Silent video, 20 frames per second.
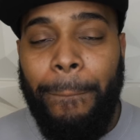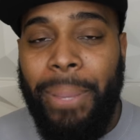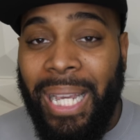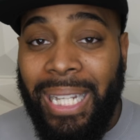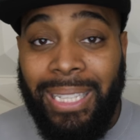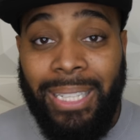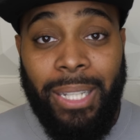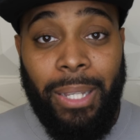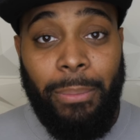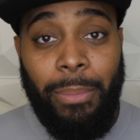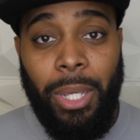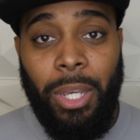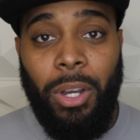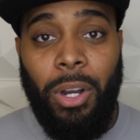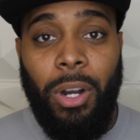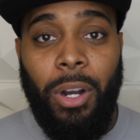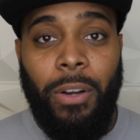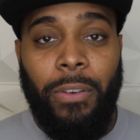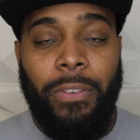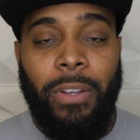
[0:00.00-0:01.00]
pissing me
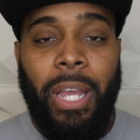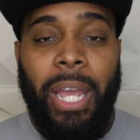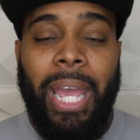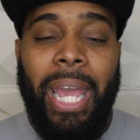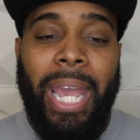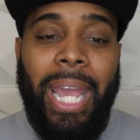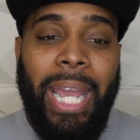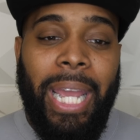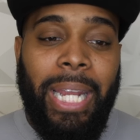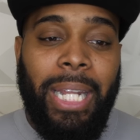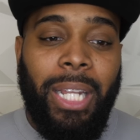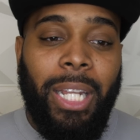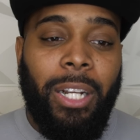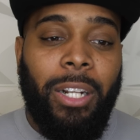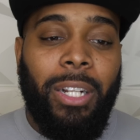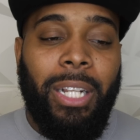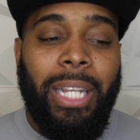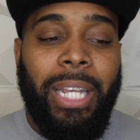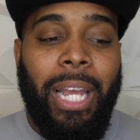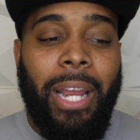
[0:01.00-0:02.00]
off. And
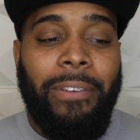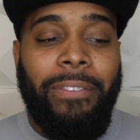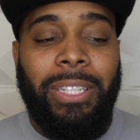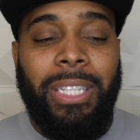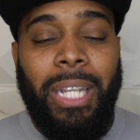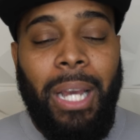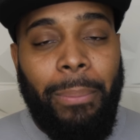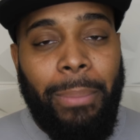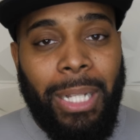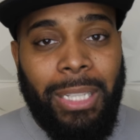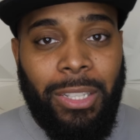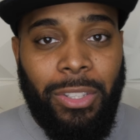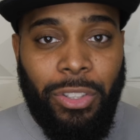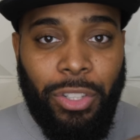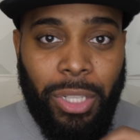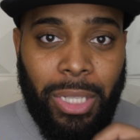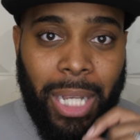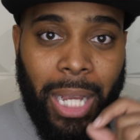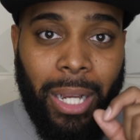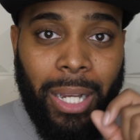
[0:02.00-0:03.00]
literally every time I
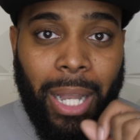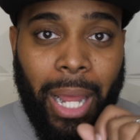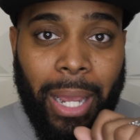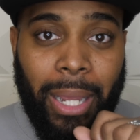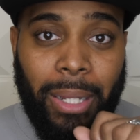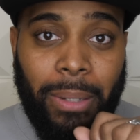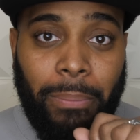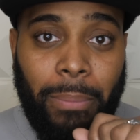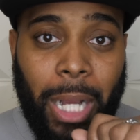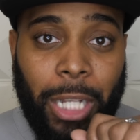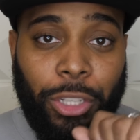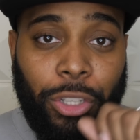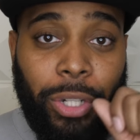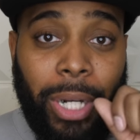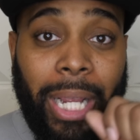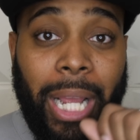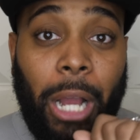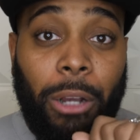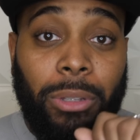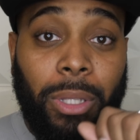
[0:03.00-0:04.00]
take like my
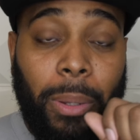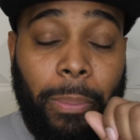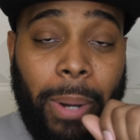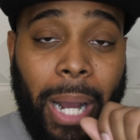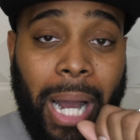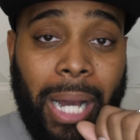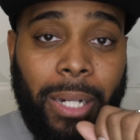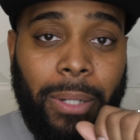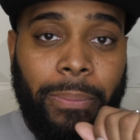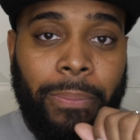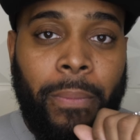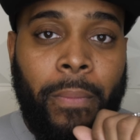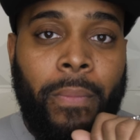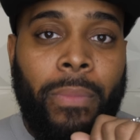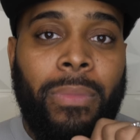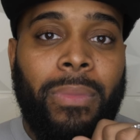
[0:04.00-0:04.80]
tray out the bottom,